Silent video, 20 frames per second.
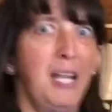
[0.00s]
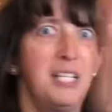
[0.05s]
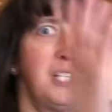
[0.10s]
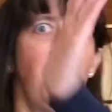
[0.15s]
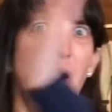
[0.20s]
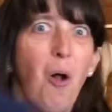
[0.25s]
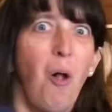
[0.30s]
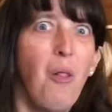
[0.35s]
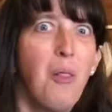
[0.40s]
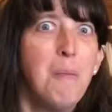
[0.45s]
to
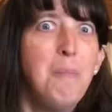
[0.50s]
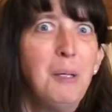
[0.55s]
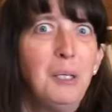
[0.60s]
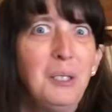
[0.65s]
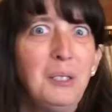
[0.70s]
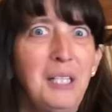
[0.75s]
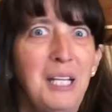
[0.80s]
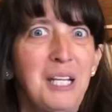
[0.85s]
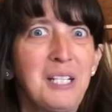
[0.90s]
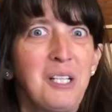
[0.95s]
all the
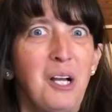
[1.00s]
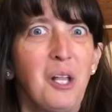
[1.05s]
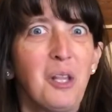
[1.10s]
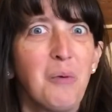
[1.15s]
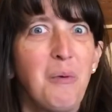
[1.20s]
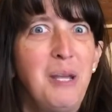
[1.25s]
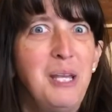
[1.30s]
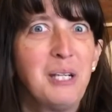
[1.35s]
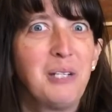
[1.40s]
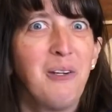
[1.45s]
buildings all the
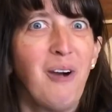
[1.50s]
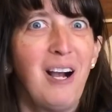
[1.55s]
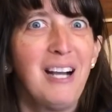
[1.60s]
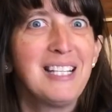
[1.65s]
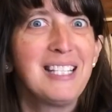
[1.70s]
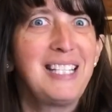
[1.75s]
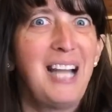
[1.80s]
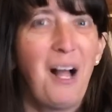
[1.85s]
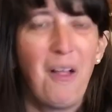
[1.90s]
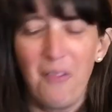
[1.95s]
way across
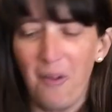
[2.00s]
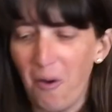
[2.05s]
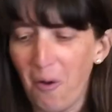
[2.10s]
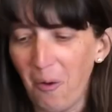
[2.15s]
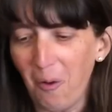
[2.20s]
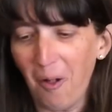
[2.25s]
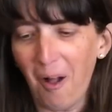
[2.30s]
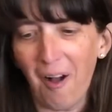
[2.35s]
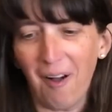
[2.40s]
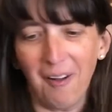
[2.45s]
down the
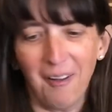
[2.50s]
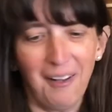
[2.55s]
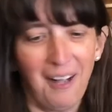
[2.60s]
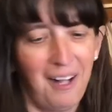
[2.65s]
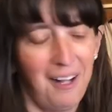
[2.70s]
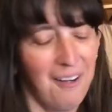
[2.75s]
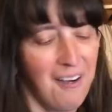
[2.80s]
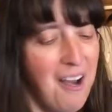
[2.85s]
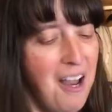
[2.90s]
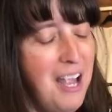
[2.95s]
whole
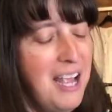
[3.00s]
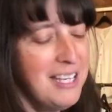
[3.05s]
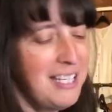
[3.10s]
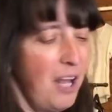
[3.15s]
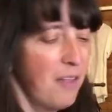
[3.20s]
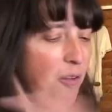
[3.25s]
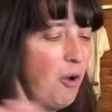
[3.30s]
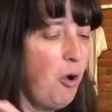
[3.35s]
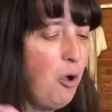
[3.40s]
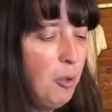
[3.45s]
hall, down
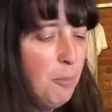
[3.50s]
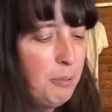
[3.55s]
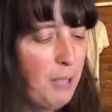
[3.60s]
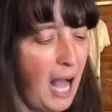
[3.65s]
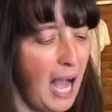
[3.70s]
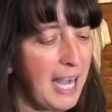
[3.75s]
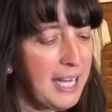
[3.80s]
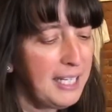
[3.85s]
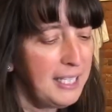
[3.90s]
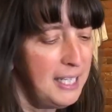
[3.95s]
the whole
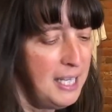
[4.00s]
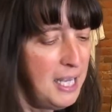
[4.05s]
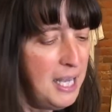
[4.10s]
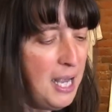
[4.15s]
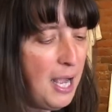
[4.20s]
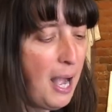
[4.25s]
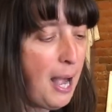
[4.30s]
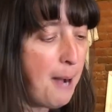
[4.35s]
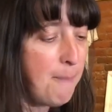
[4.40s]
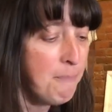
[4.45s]
block.
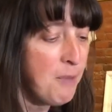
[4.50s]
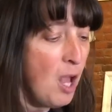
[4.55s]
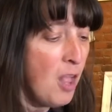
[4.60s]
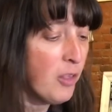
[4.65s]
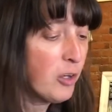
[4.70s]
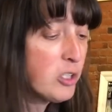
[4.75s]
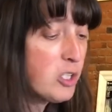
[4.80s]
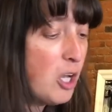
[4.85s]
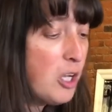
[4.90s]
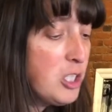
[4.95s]

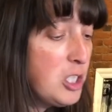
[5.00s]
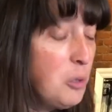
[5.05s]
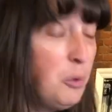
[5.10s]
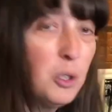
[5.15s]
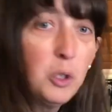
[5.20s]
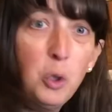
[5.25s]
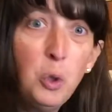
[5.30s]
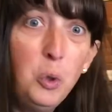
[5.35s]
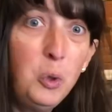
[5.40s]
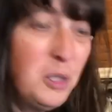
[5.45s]
There's also a
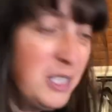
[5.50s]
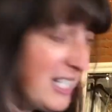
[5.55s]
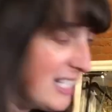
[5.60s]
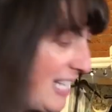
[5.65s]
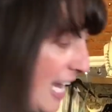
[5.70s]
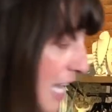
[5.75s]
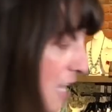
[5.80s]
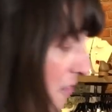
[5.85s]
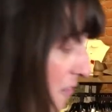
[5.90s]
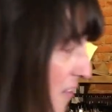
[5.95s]
cool
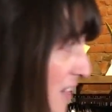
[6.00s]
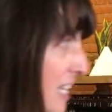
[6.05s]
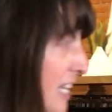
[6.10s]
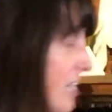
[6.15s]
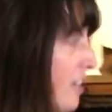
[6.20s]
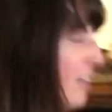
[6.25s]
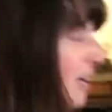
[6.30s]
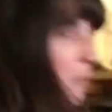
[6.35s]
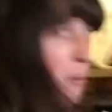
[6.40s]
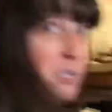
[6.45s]
safe in
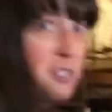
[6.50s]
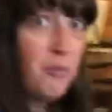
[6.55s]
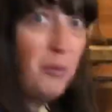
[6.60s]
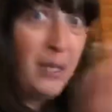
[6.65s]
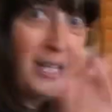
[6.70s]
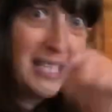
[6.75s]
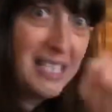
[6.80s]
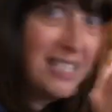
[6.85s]
here. I wonder if we could